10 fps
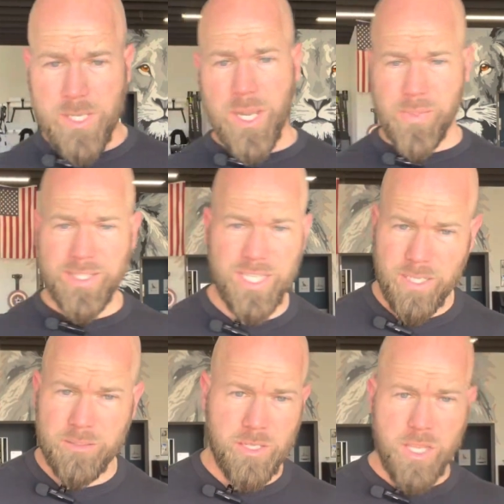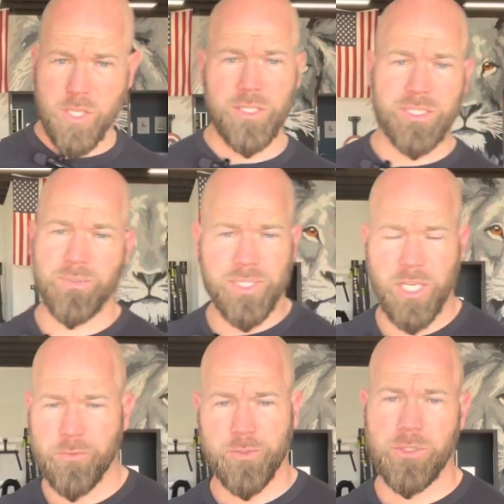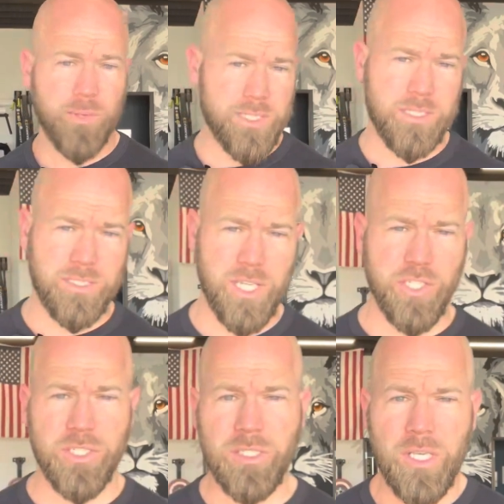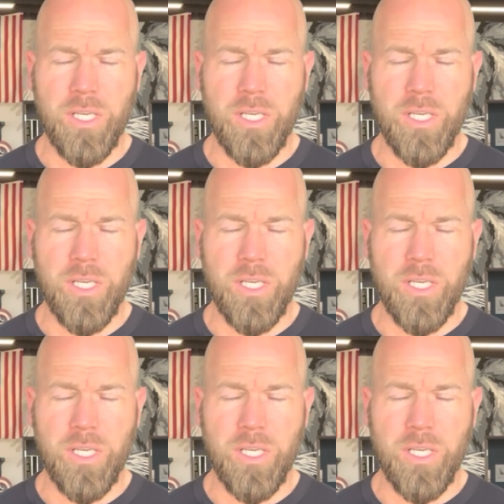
And that's it. And you just leave it there for the rest of the session.